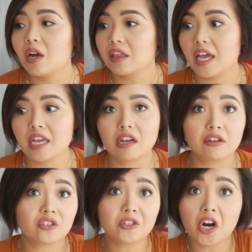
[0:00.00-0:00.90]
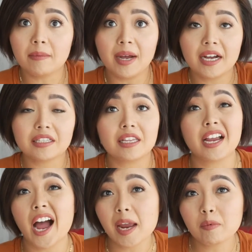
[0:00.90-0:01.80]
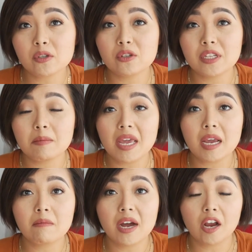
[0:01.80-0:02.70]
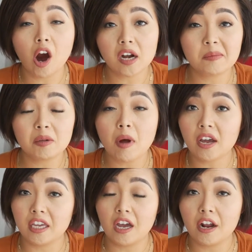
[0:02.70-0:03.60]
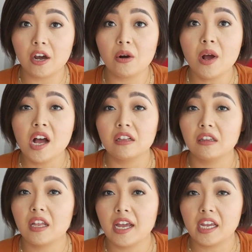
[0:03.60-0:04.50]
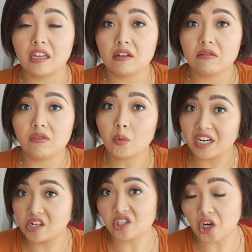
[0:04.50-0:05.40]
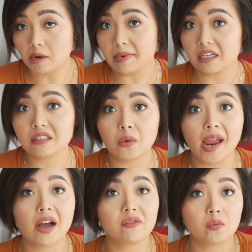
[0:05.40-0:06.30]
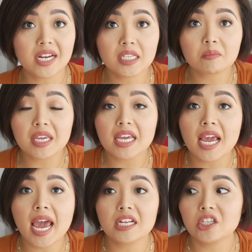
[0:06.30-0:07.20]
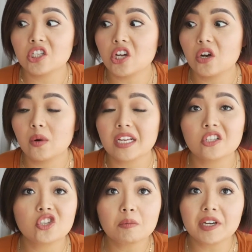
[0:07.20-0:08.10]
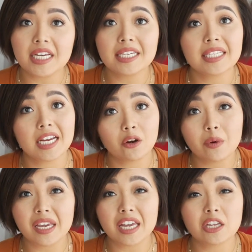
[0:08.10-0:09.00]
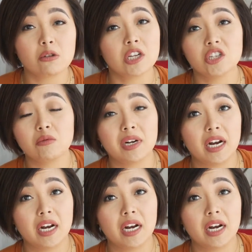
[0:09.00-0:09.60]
like Starbucks. Like I personally make my caramel macchiato like the one in Starbucks. So I have a recipe, and so it's super easy and quick, and you can do it